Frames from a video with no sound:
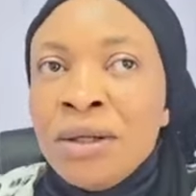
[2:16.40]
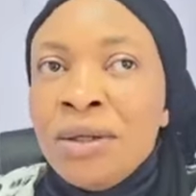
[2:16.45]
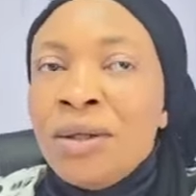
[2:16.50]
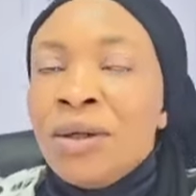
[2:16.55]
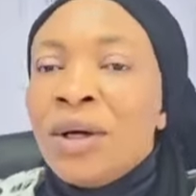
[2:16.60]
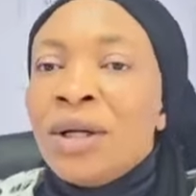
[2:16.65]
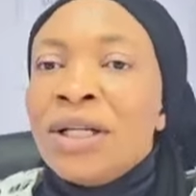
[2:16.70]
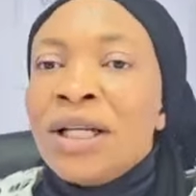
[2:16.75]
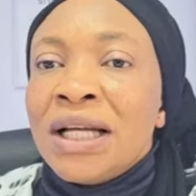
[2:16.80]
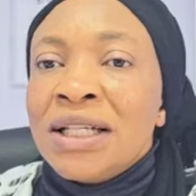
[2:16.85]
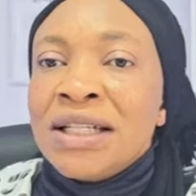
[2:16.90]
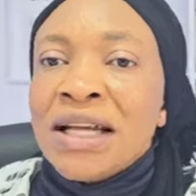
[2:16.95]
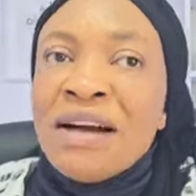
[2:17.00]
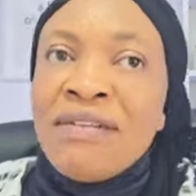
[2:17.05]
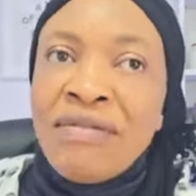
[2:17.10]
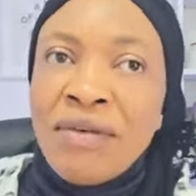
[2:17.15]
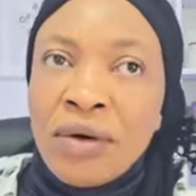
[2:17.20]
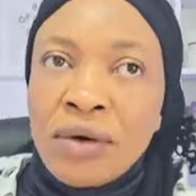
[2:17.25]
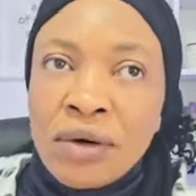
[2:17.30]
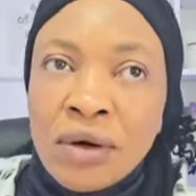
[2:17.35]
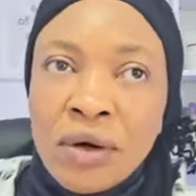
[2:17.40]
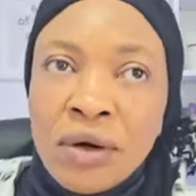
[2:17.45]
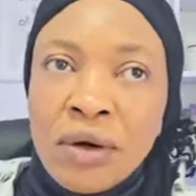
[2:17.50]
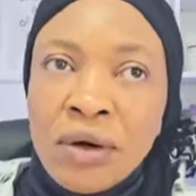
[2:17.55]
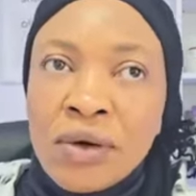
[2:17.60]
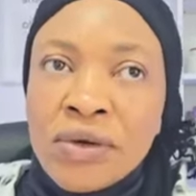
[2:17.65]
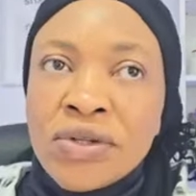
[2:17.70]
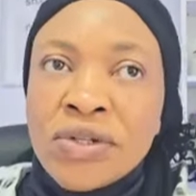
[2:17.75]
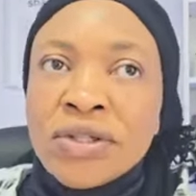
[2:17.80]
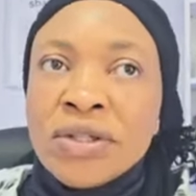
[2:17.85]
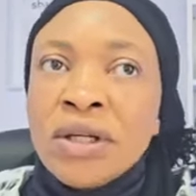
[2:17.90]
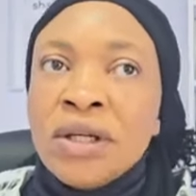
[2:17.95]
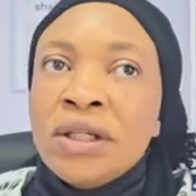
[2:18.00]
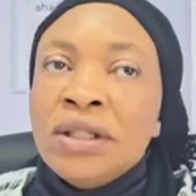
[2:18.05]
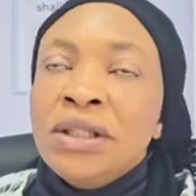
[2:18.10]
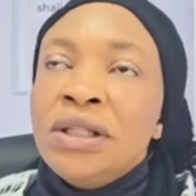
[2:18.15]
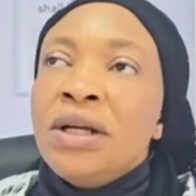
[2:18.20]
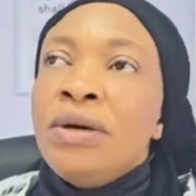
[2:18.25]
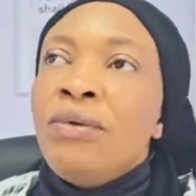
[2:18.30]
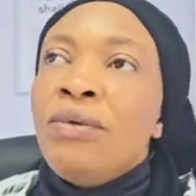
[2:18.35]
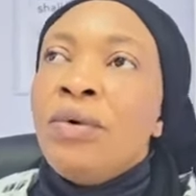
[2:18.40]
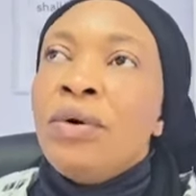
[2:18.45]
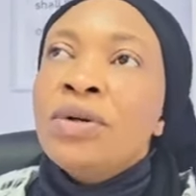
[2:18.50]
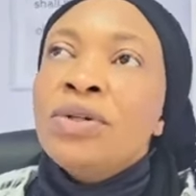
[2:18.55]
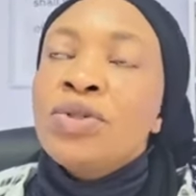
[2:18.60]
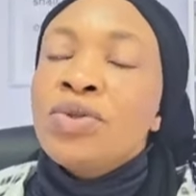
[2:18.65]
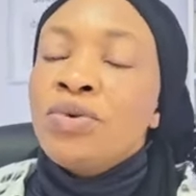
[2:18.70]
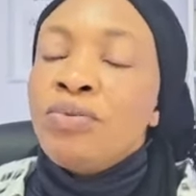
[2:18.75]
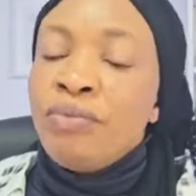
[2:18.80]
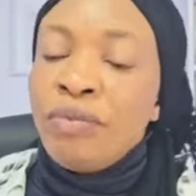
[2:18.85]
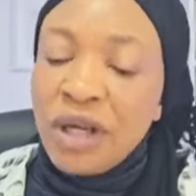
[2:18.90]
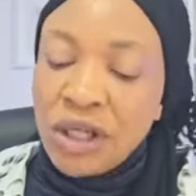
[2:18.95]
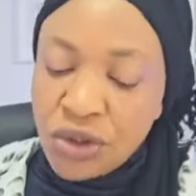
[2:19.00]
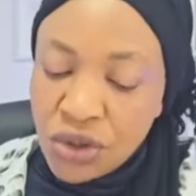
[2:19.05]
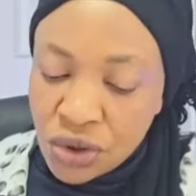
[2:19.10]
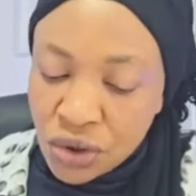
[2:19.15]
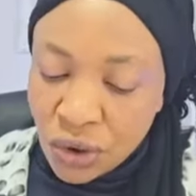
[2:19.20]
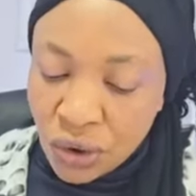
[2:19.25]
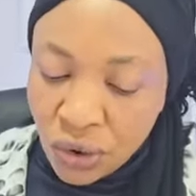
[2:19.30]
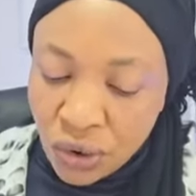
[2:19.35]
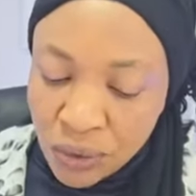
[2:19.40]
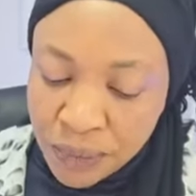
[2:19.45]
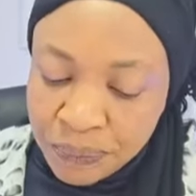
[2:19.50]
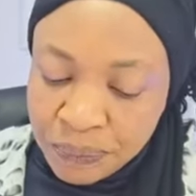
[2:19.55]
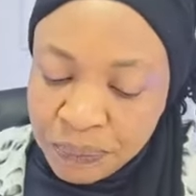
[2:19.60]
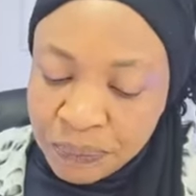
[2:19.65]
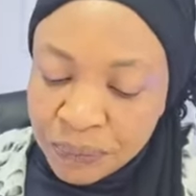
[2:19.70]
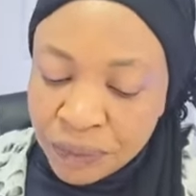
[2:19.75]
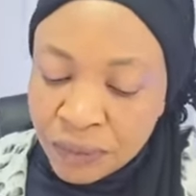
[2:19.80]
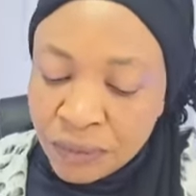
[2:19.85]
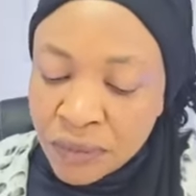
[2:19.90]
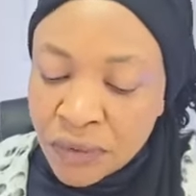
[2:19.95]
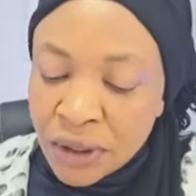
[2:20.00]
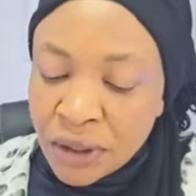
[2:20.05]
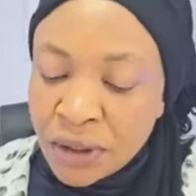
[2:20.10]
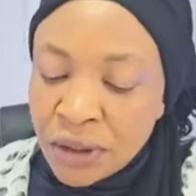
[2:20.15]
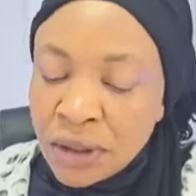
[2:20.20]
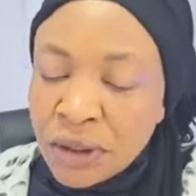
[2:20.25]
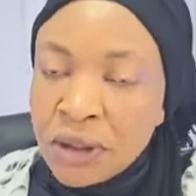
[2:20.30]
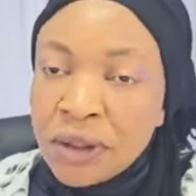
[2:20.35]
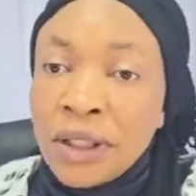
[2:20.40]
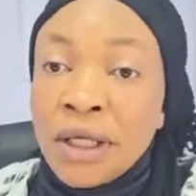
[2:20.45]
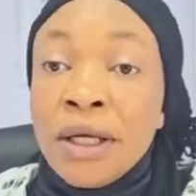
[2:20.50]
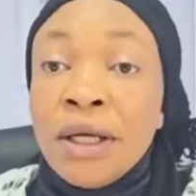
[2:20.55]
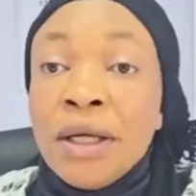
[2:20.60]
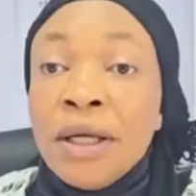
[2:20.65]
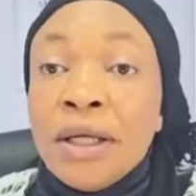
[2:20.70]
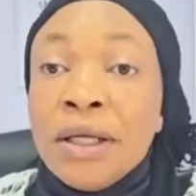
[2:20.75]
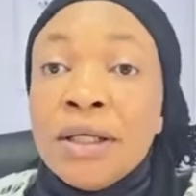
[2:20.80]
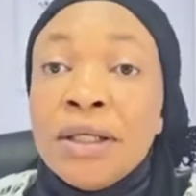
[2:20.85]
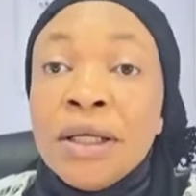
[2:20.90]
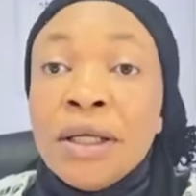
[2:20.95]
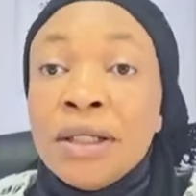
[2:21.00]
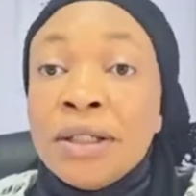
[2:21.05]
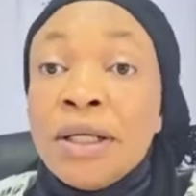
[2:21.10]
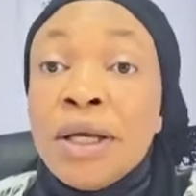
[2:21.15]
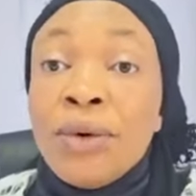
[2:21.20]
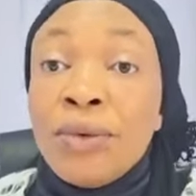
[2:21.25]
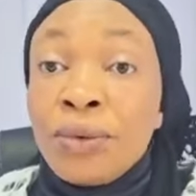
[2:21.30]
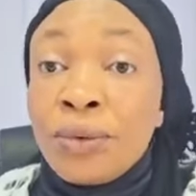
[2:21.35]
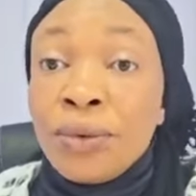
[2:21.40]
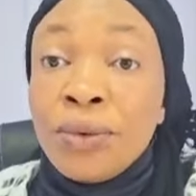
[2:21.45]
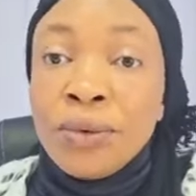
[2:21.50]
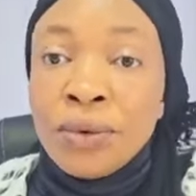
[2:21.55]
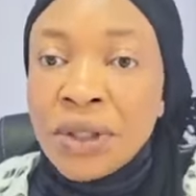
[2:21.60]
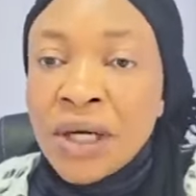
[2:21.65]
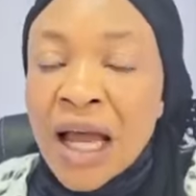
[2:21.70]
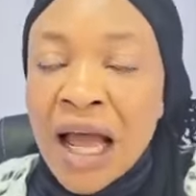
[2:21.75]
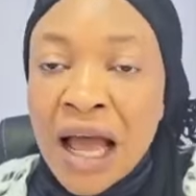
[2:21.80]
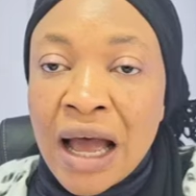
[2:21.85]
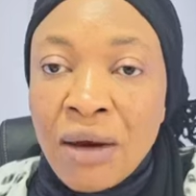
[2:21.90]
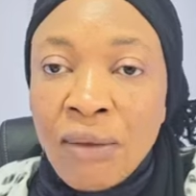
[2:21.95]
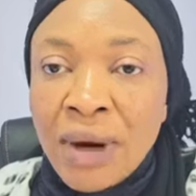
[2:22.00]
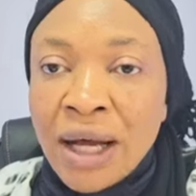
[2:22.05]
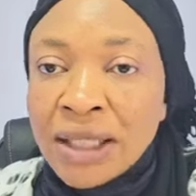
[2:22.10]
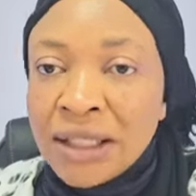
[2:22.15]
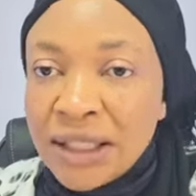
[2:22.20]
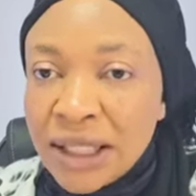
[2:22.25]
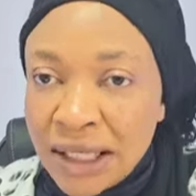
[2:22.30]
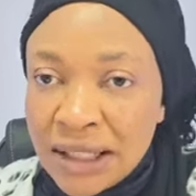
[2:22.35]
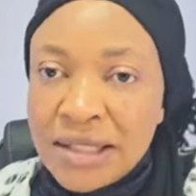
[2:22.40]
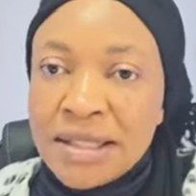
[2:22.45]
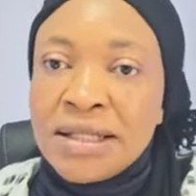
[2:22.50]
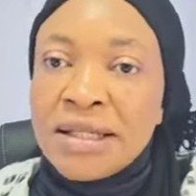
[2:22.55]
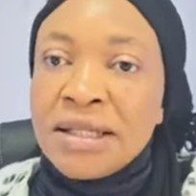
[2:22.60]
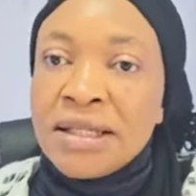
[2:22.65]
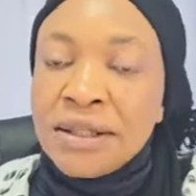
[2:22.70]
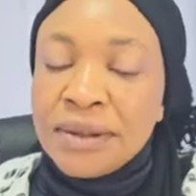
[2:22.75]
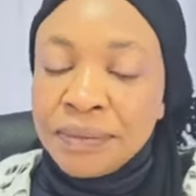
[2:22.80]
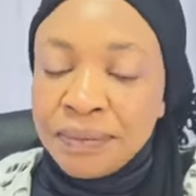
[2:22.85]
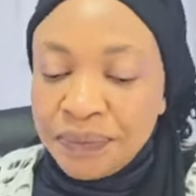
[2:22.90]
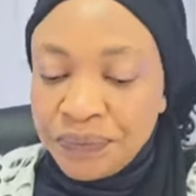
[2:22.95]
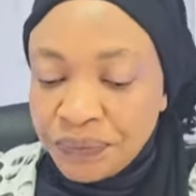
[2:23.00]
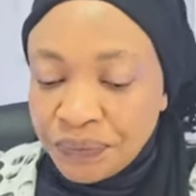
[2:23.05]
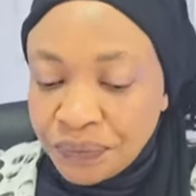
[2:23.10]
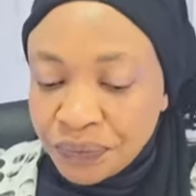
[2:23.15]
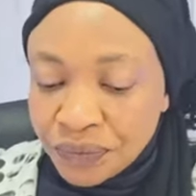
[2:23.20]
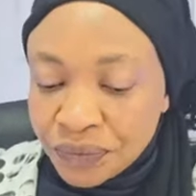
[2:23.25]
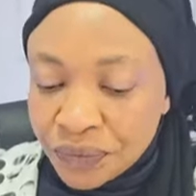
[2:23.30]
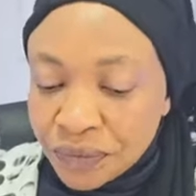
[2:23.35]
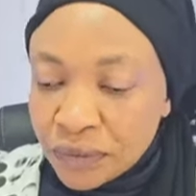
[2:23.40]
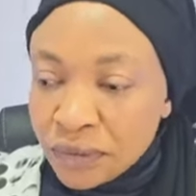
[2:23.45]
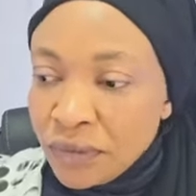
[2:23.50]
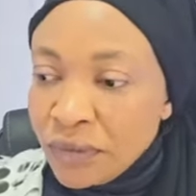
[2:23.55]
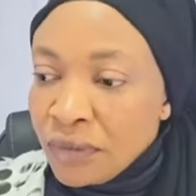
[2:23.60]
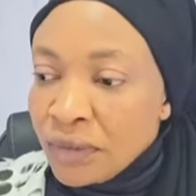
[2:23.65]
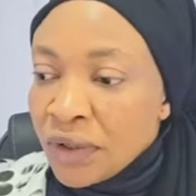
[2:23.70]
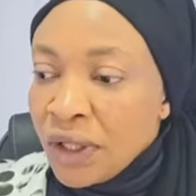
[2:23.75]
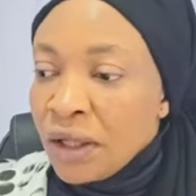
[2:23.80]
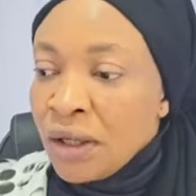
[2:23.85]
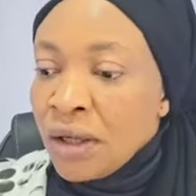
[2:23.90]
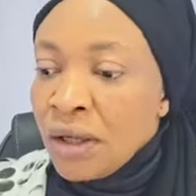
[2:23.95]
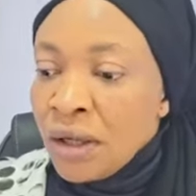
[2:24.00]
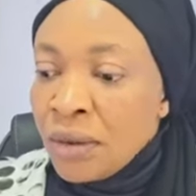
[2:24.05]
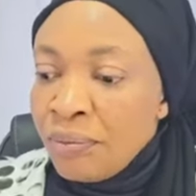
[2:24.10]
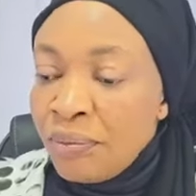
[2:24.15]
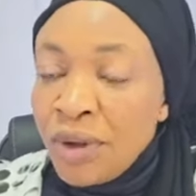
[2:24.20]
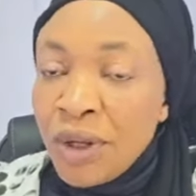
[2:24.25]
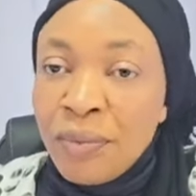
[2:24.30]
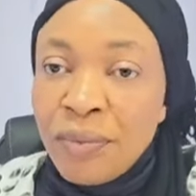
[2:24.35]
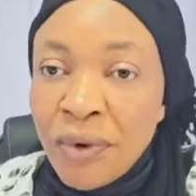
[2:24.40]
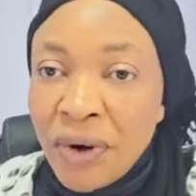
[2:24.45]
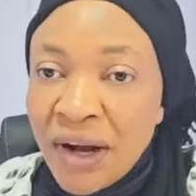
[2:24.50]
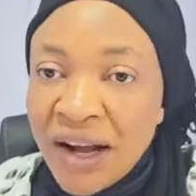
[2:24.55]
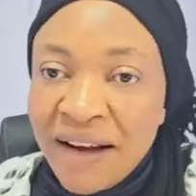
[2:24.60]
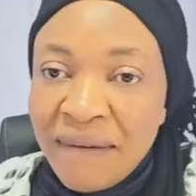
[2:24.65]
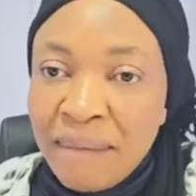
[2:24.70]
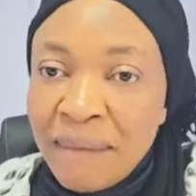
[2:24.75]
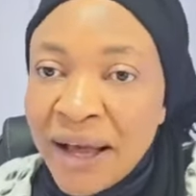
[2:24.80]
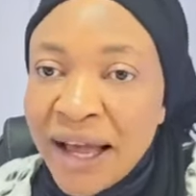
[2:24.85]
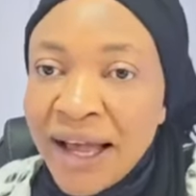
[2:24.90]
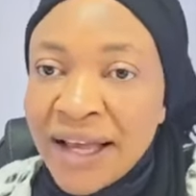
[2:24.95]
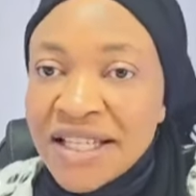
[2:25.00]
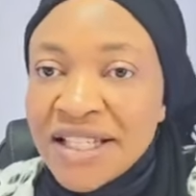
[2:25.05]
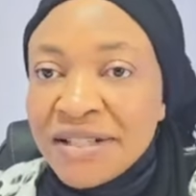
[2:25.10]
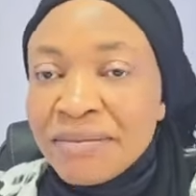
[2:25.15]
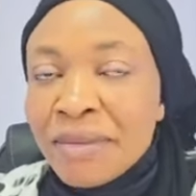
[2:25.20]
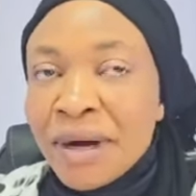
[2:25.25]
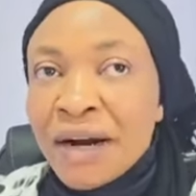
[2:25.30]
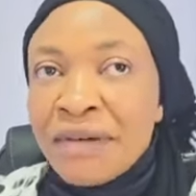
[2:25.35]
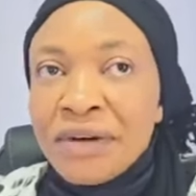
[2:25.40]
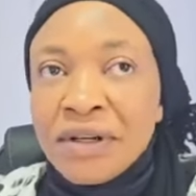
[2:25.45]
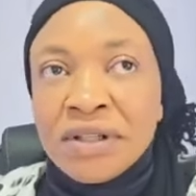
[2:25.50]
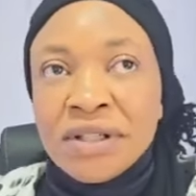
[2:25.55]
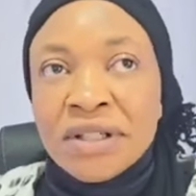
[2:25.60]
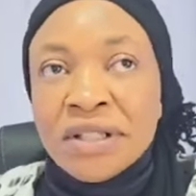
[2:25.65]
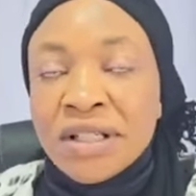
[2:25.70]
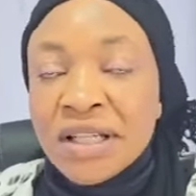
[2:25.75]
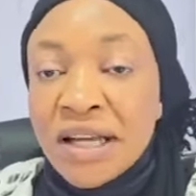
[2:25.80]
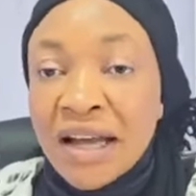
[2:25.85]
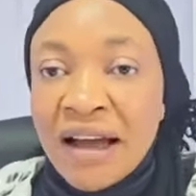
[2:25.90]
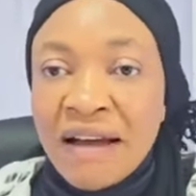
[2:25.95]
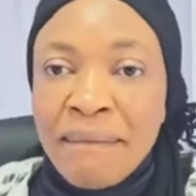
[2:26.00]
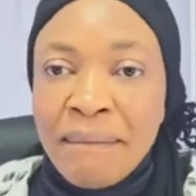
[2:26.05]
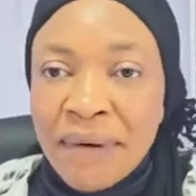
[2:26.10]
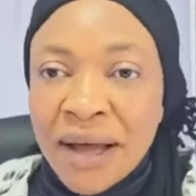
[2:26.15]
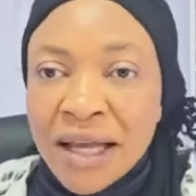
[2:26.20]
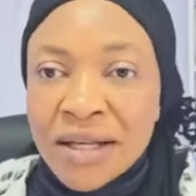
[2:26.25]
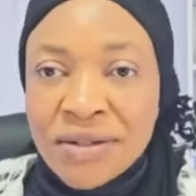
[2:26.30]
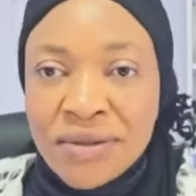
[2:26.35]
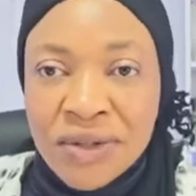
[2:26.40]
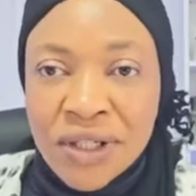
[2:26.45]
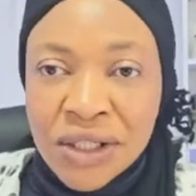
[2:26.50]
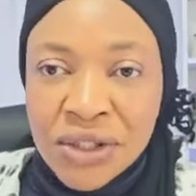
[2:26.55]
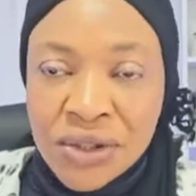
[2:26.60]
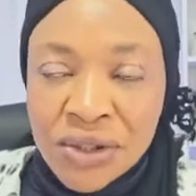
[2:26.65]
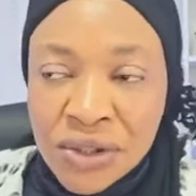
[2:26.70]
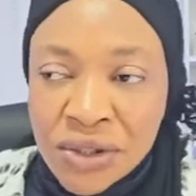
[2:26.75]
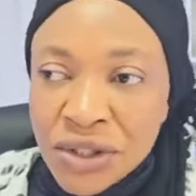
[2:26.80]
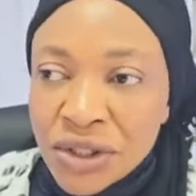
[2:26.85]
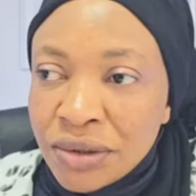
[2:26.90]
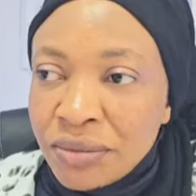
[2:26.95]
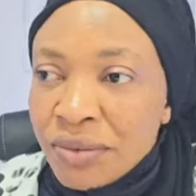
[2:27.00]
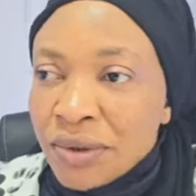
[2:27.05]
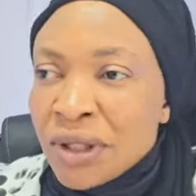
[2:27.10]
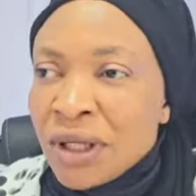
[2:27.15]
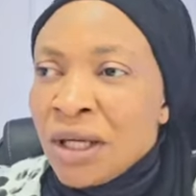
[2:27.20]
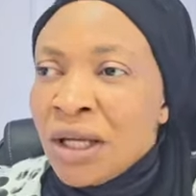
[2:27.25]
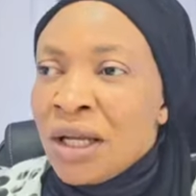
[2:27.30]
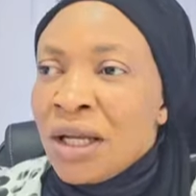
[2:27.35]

not that they are for us, they want to make sure they ruin our destiny. People have past marriages, they have past relationships,